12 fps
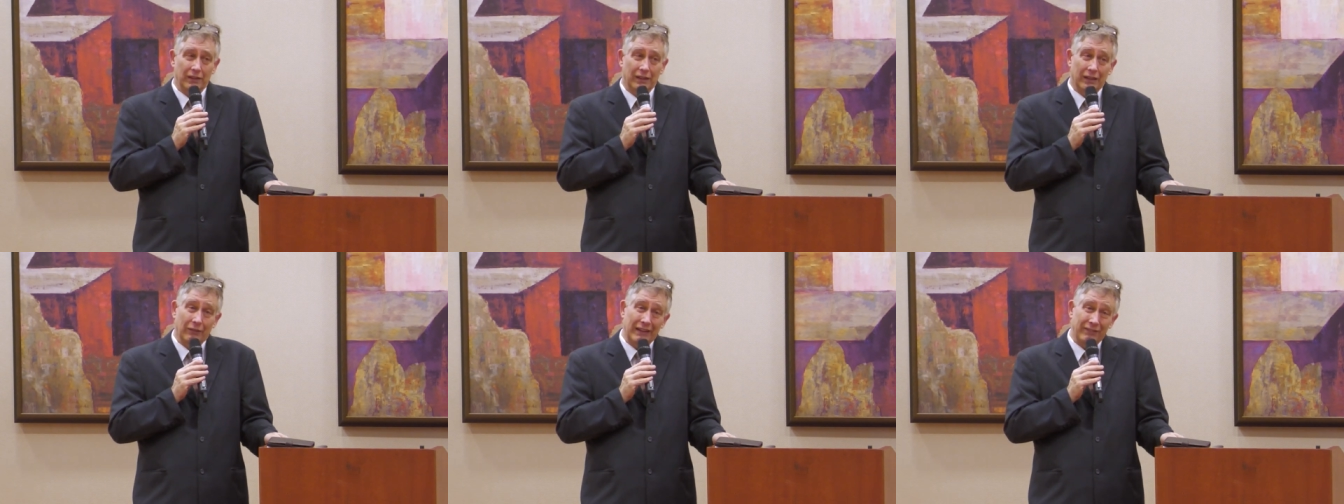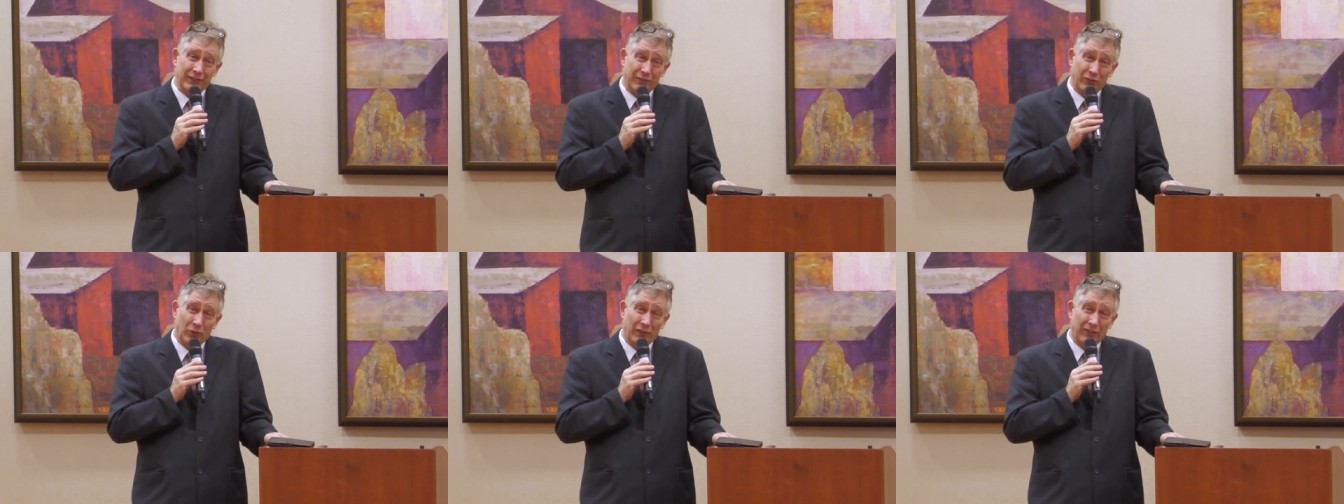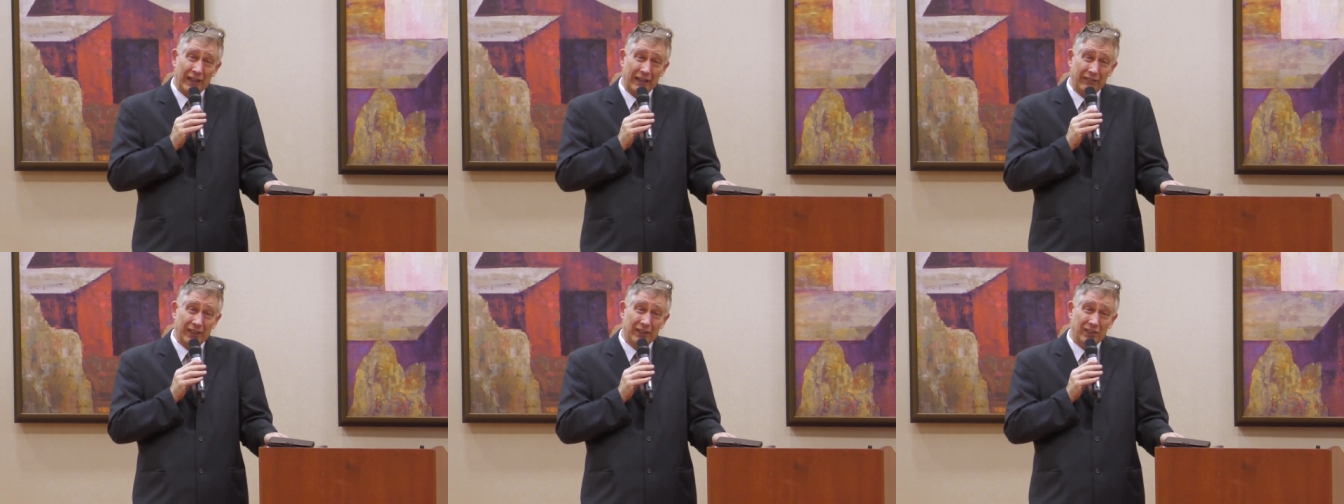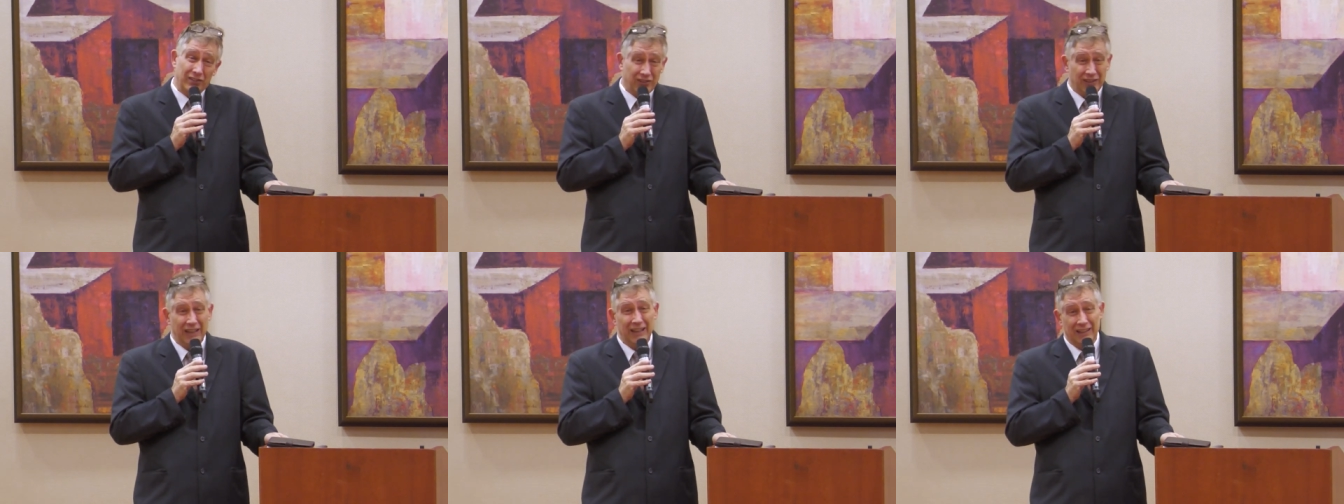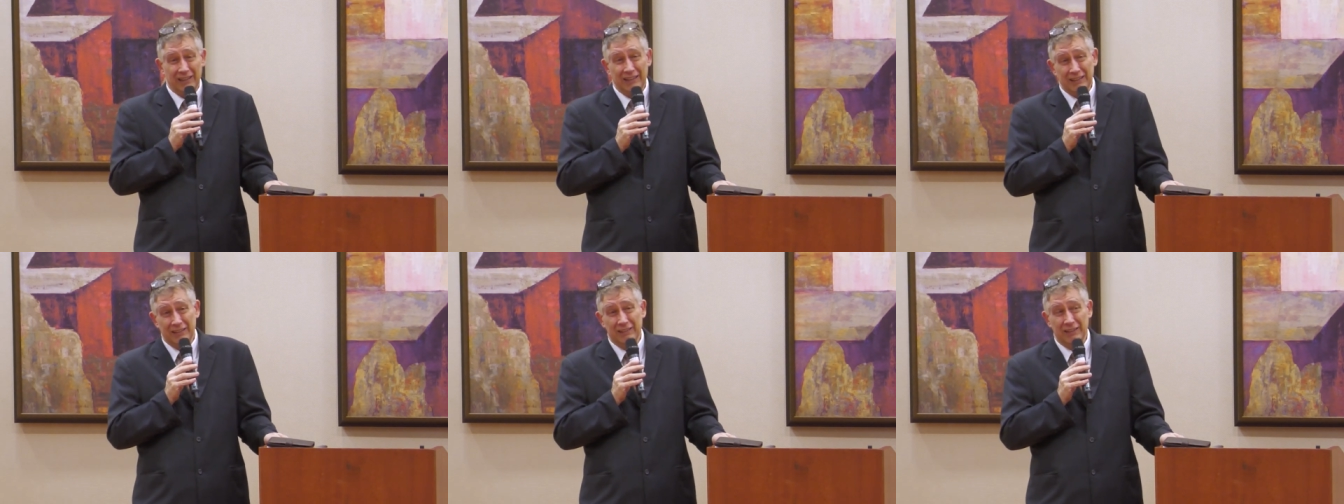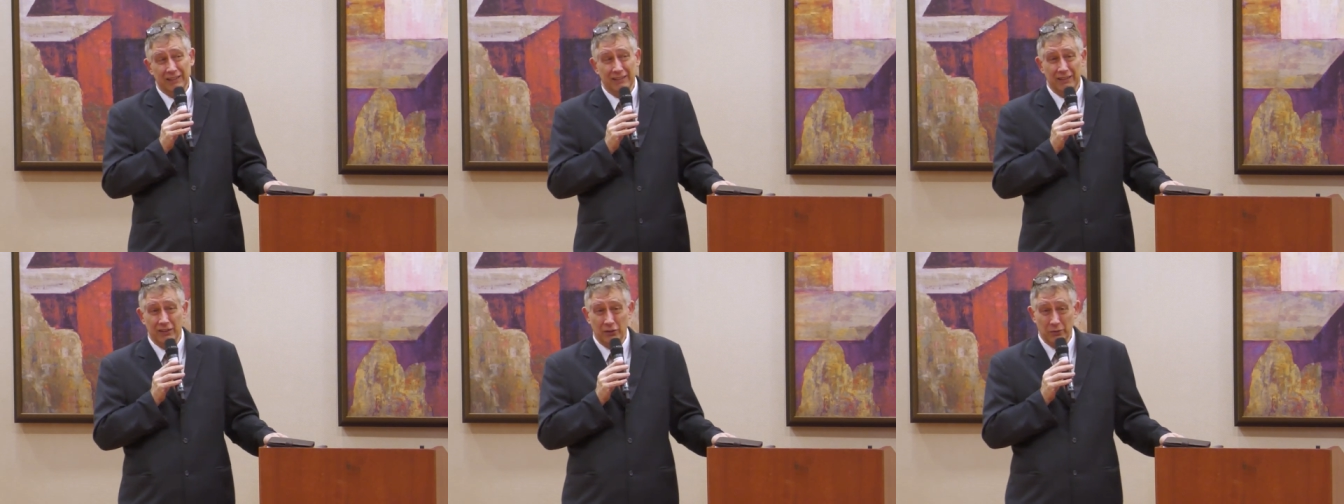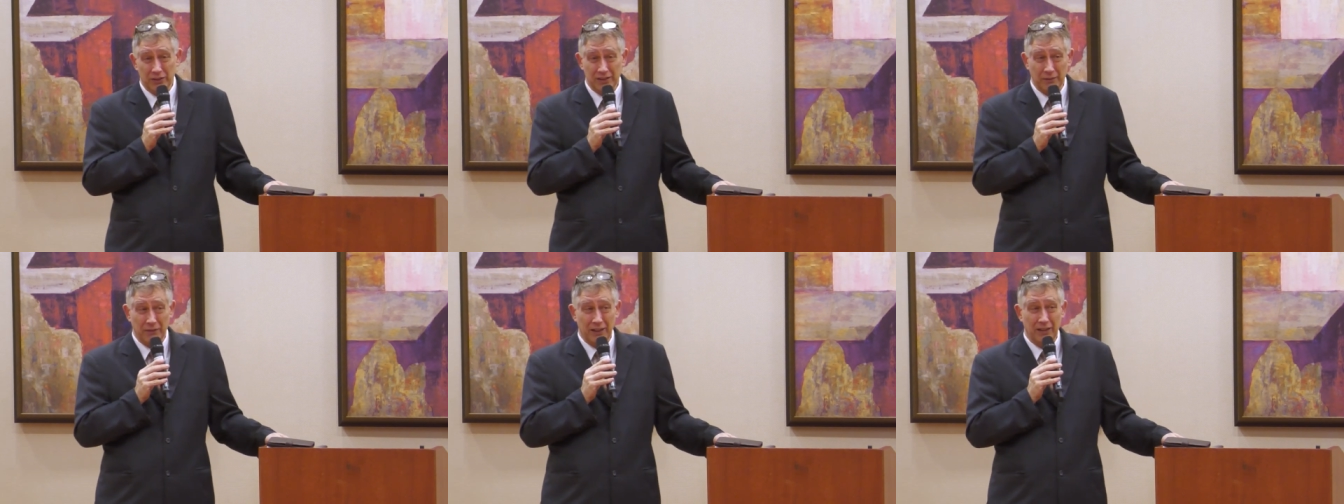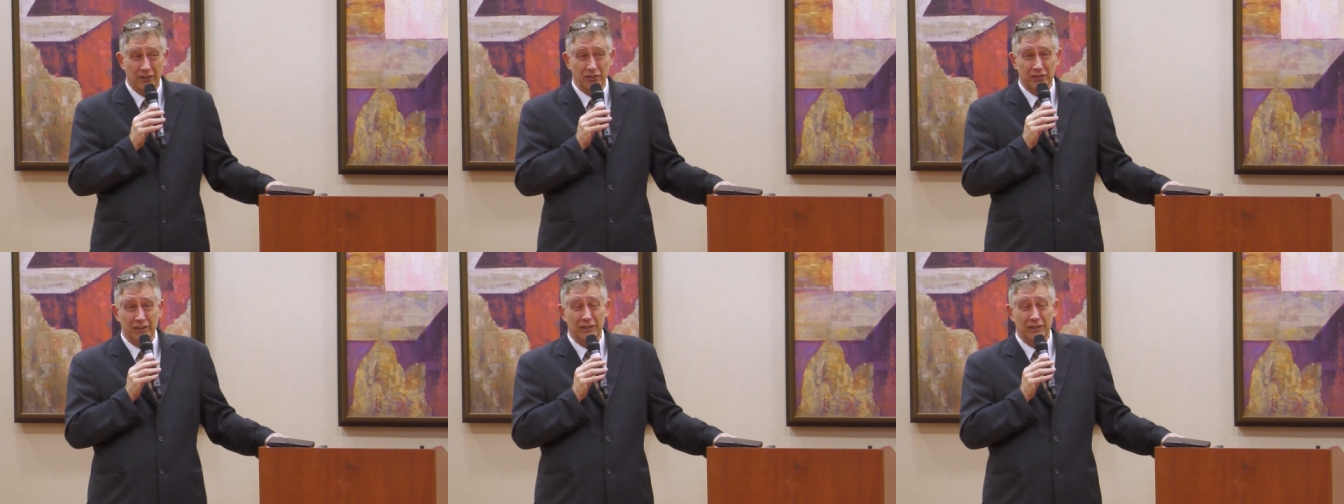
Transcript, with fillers: you know, after four or five years, yeah, I'd consider doing something else.